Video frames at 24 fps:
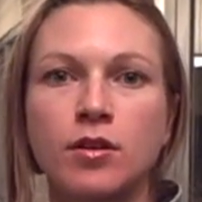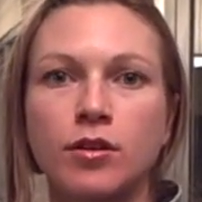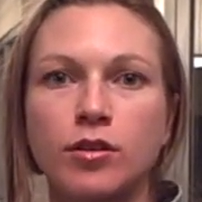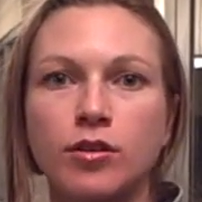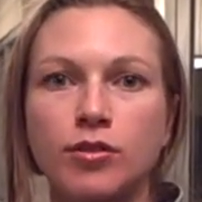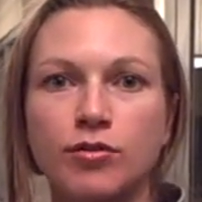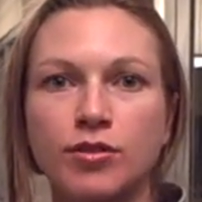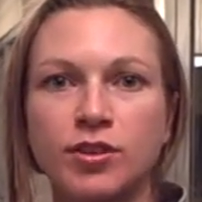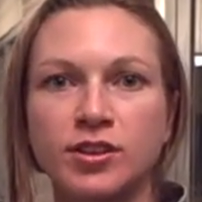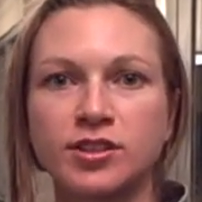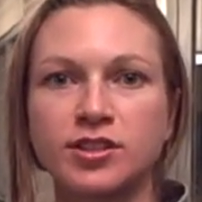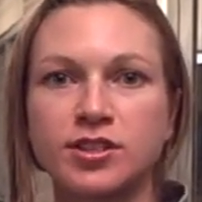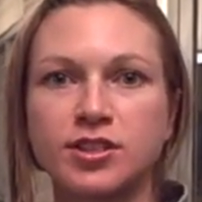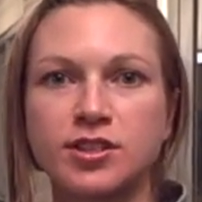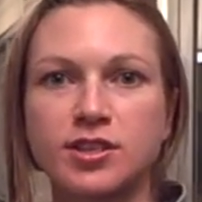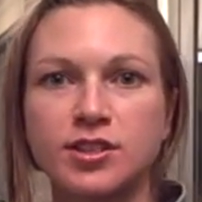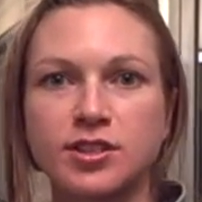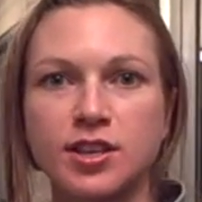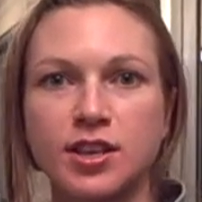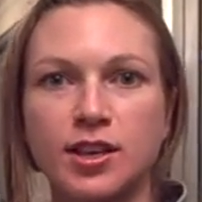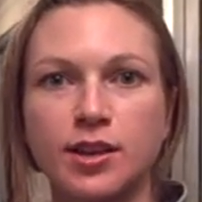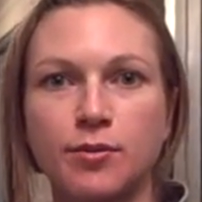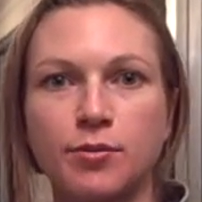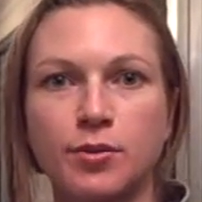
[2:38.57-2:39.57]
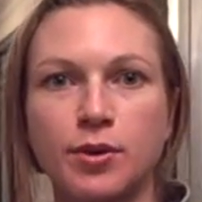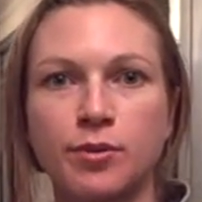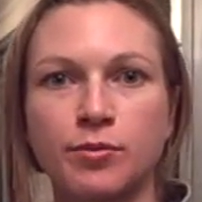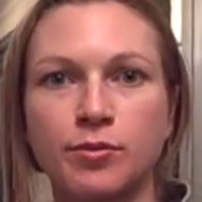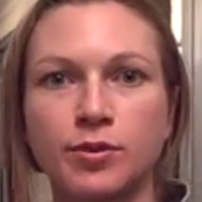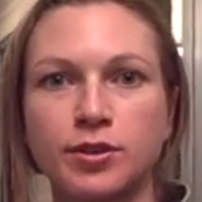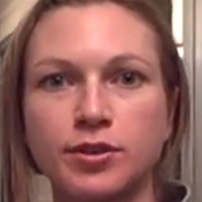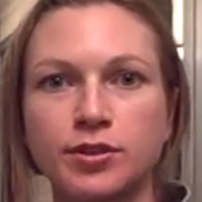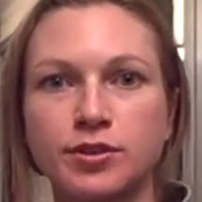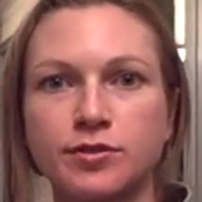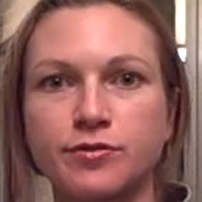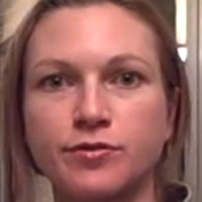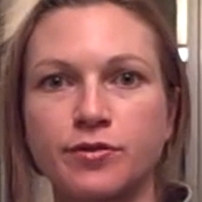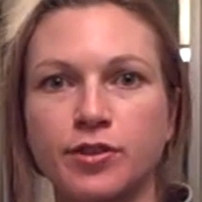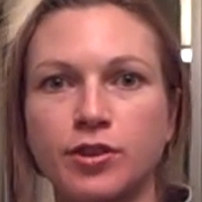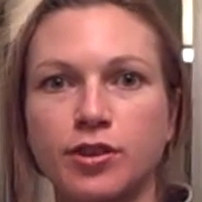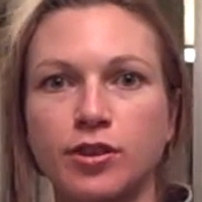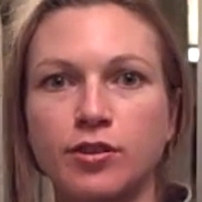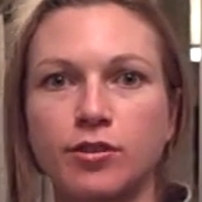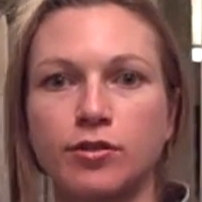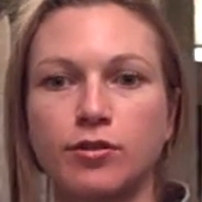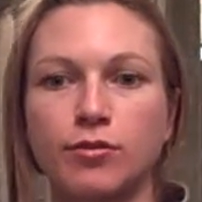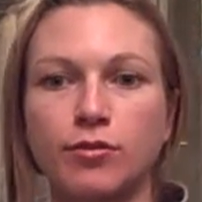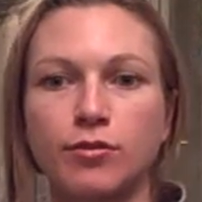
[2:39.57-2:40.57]
you can just see what works for
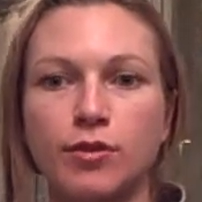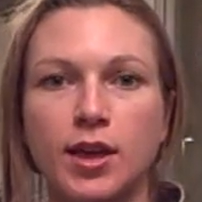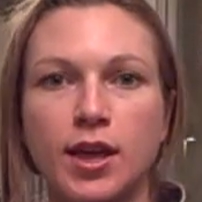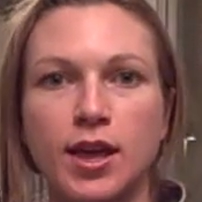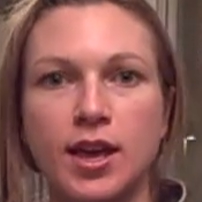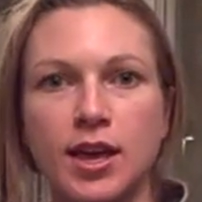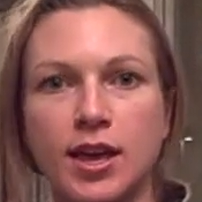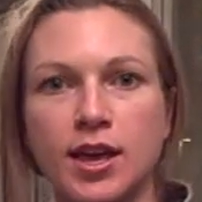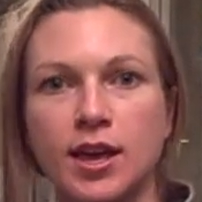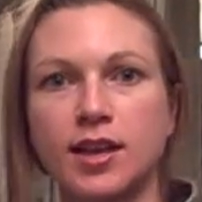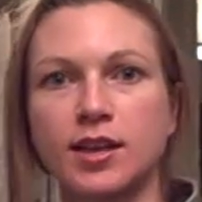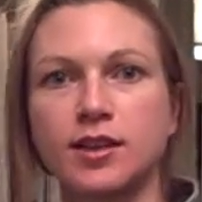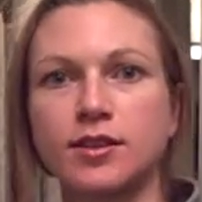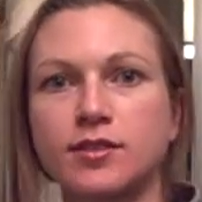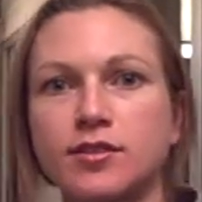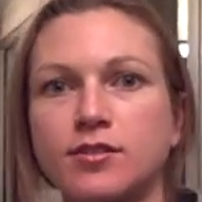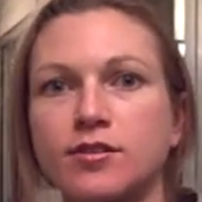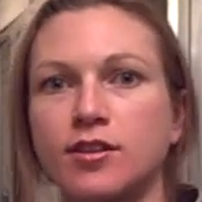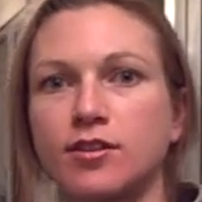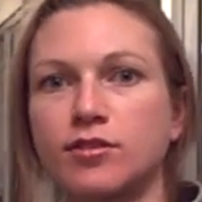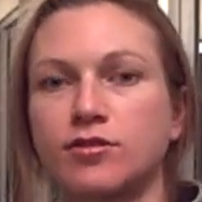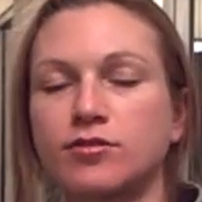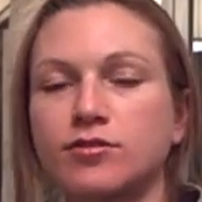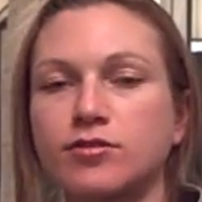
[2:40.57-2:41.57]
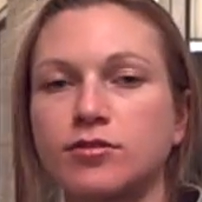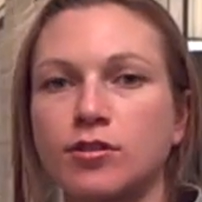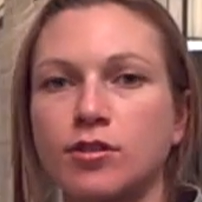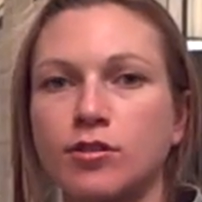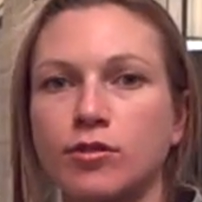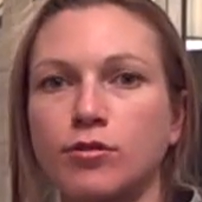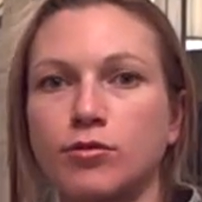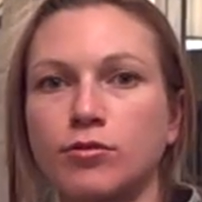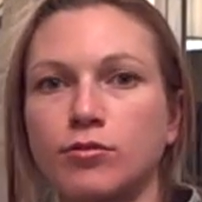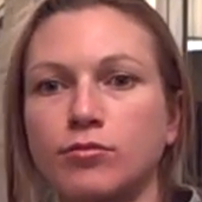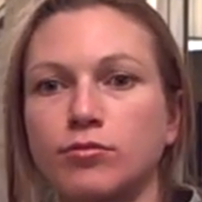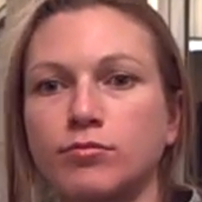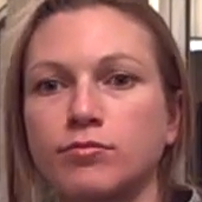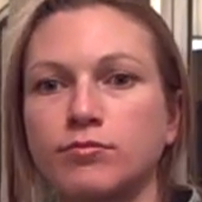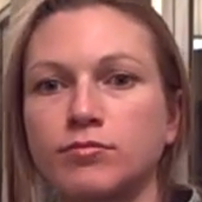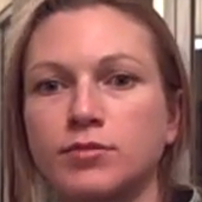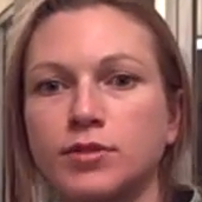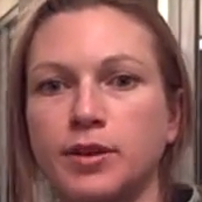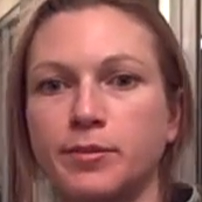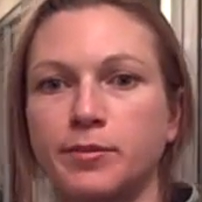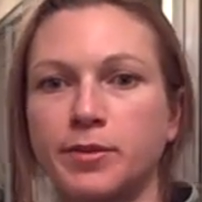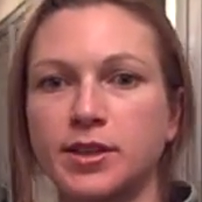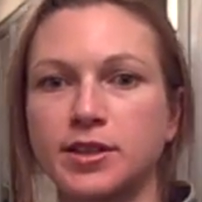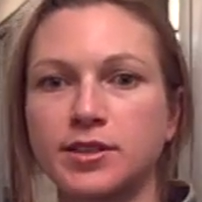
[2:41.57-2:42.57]
you, and there's no
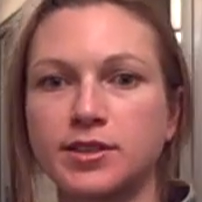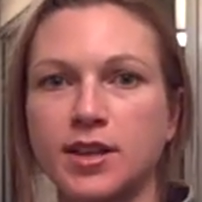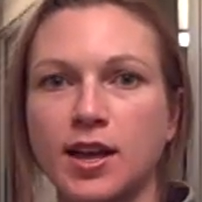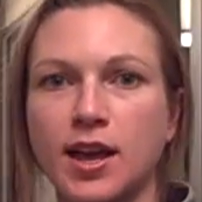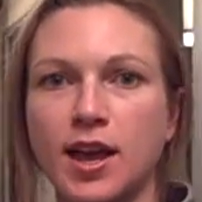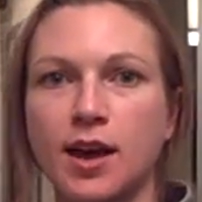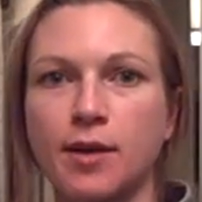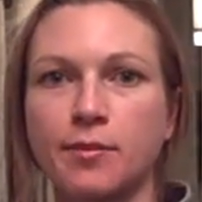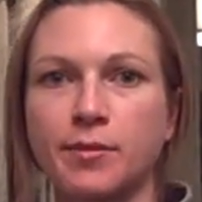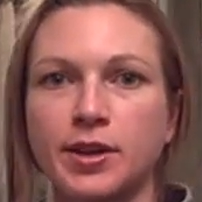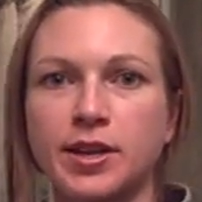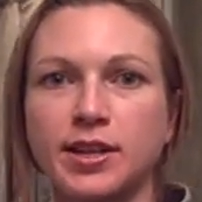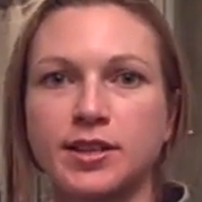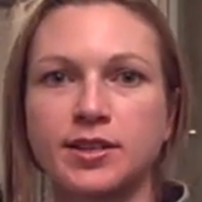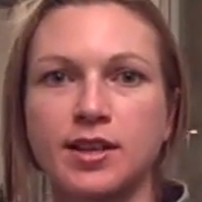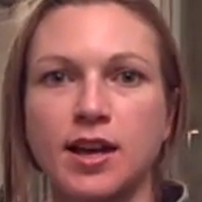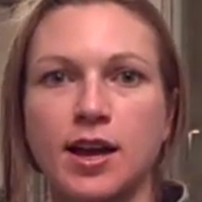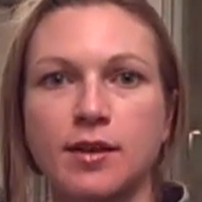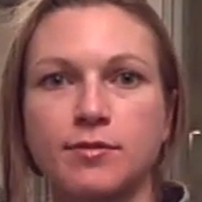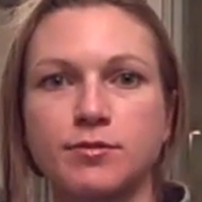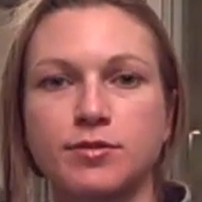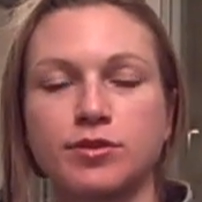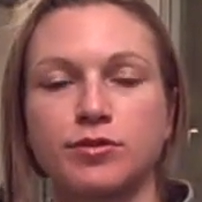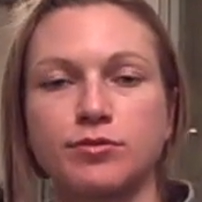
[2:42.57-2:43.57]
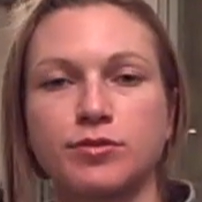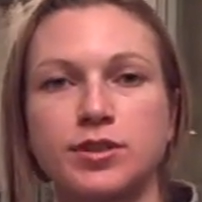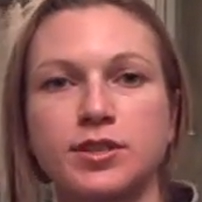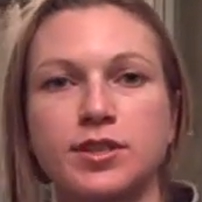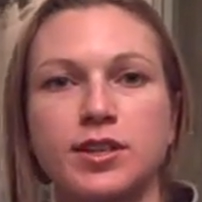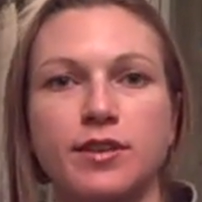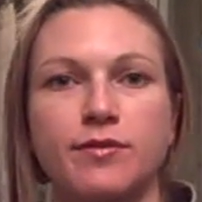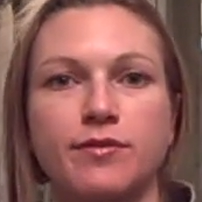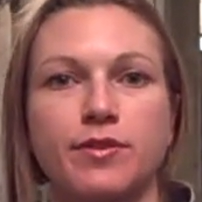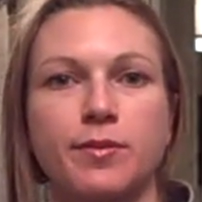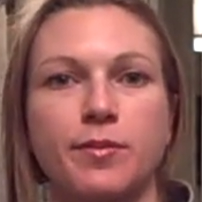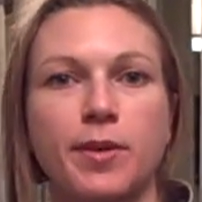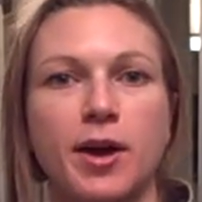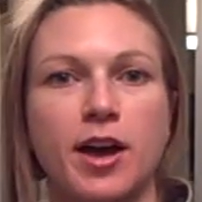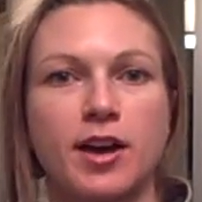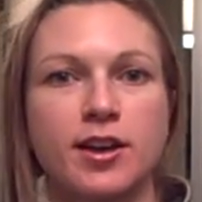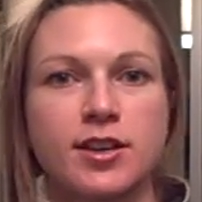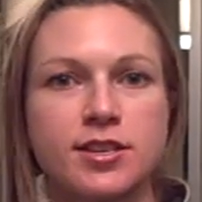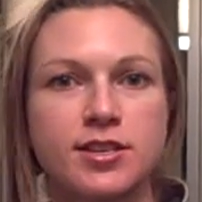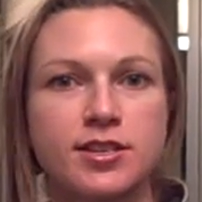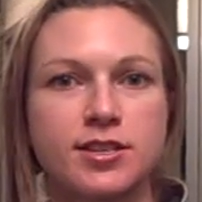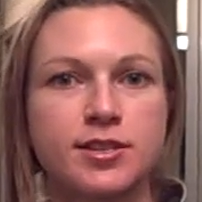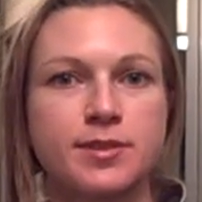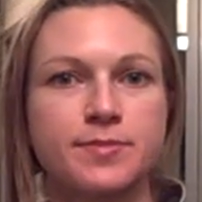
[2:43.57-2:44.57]
limit to how many times you receive the
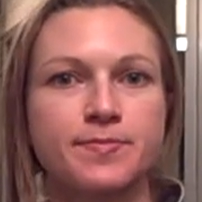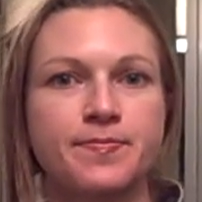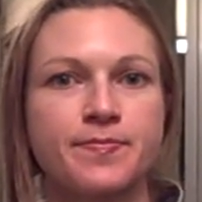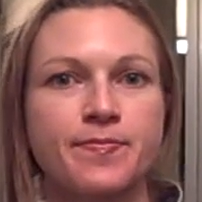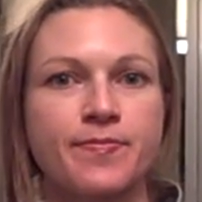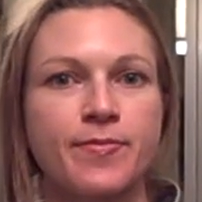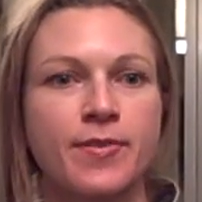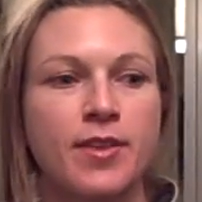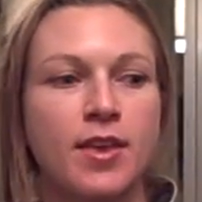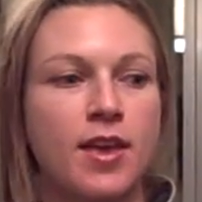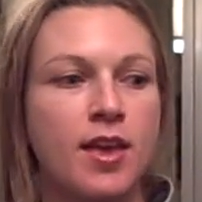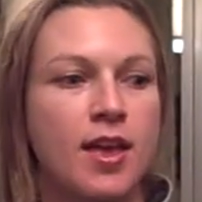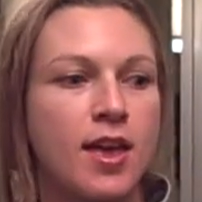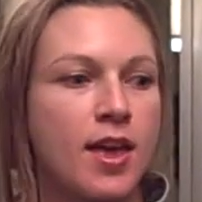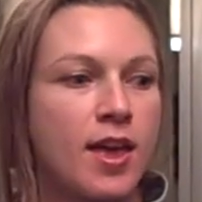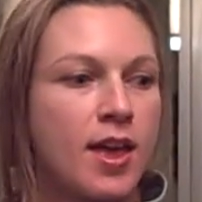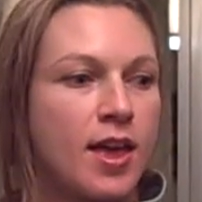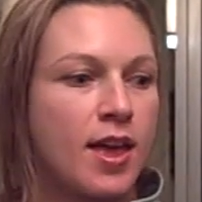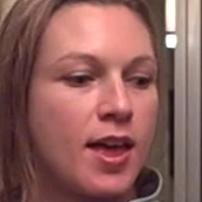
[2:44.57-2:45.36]
box.